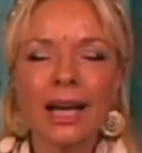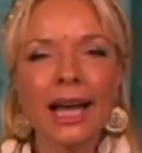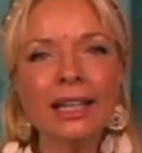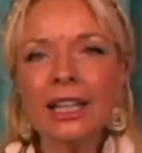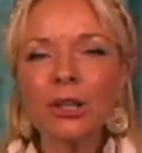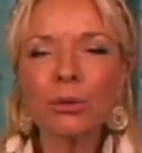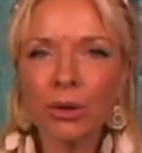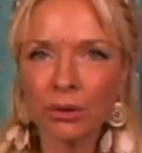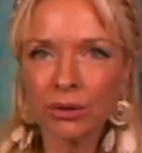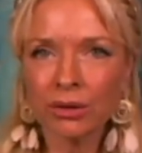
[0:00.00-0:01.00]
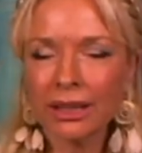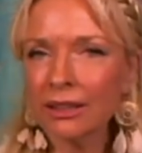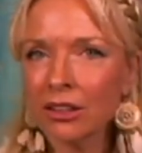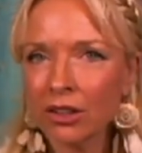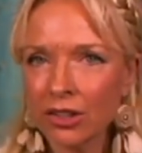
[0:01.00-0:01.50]
Any growth
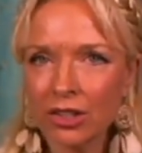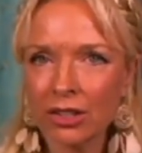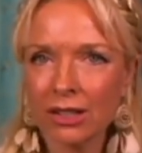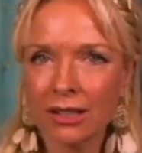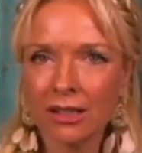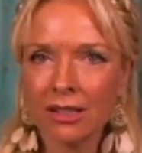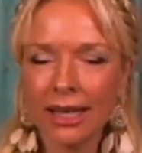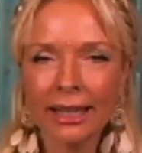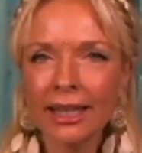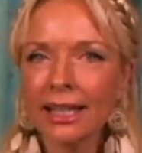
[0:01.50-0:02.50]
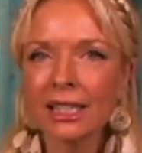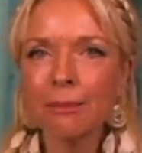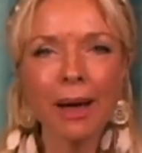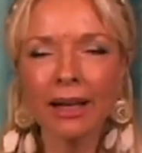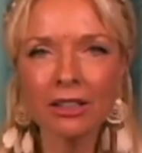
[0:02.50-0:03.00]
in consciousness, any
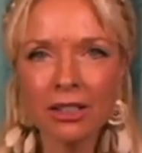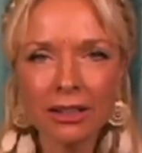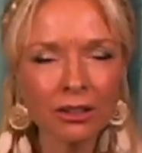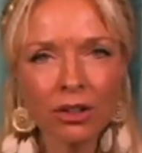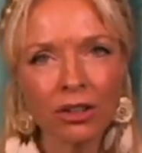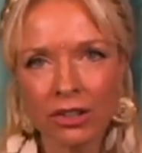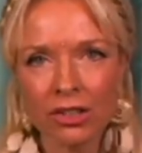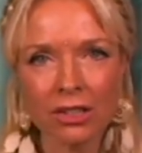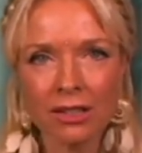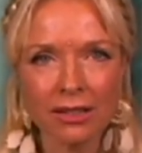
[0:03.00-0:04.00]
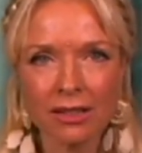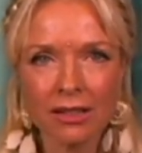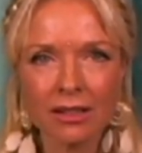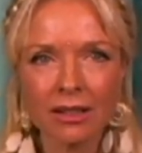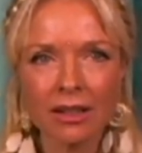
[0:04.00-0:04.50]
expansion in
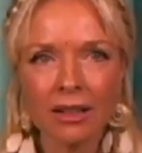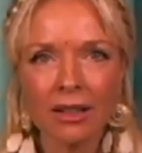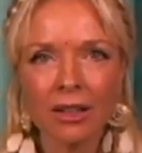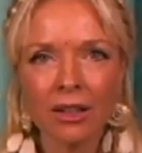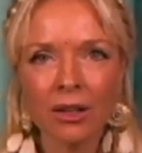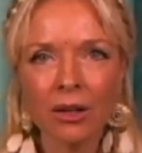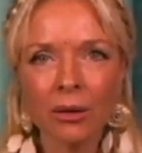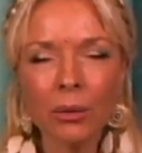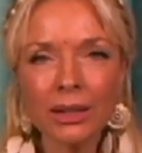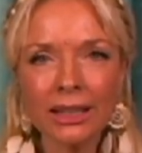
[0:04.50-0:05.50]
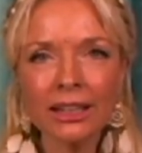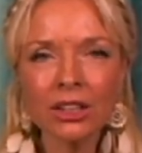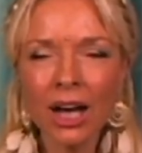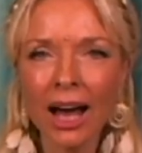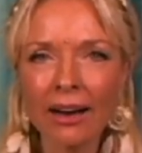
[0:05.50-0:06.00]
consciousness, we
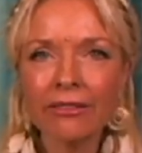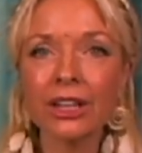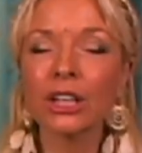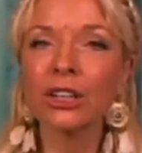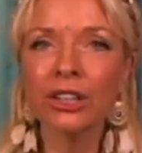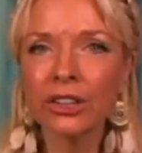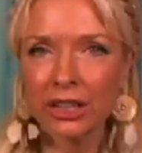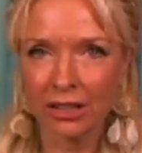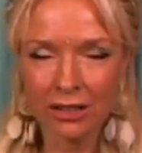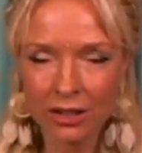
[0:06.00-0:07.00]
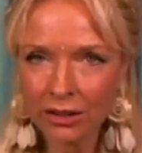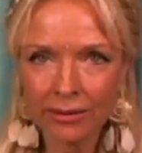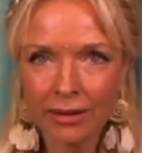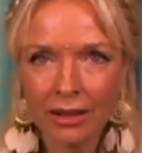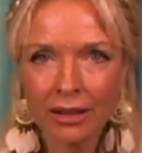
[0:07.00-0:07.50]
need to have the courage
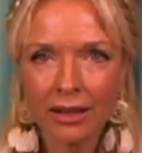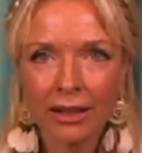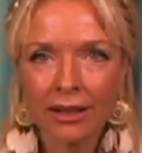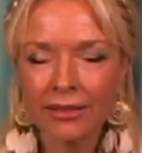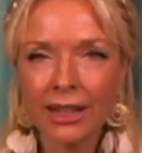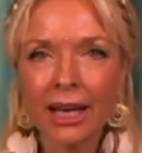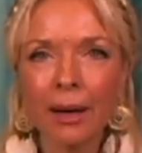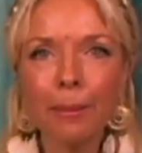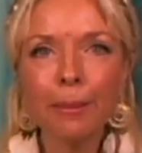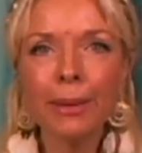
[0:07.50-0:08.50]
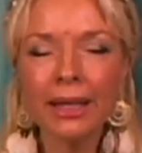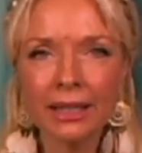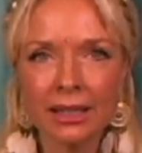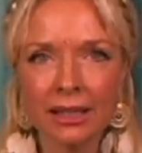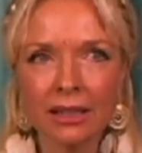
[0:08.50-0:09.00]
and the
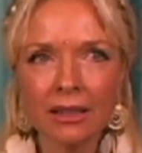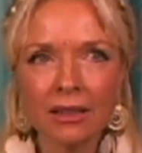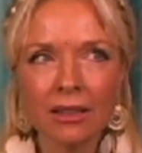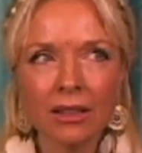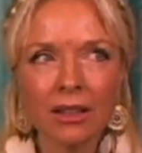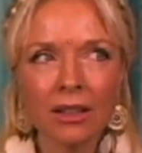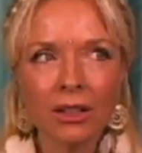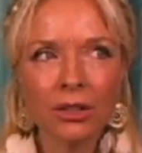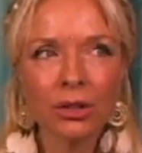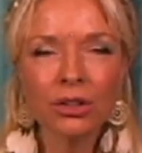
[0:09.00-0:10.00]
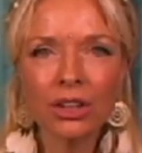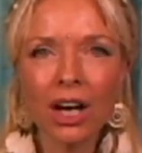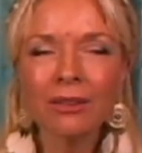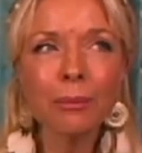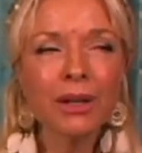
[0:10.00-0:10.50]
ability to
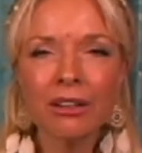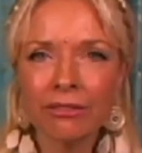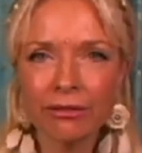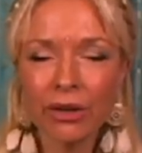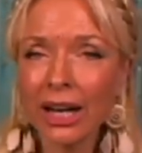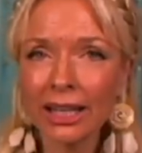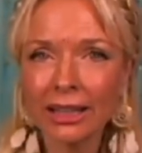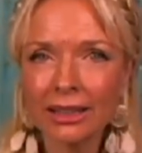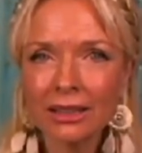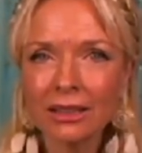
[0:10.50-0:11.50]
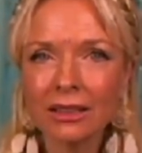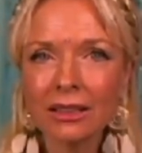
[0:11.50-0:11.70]
not be afraid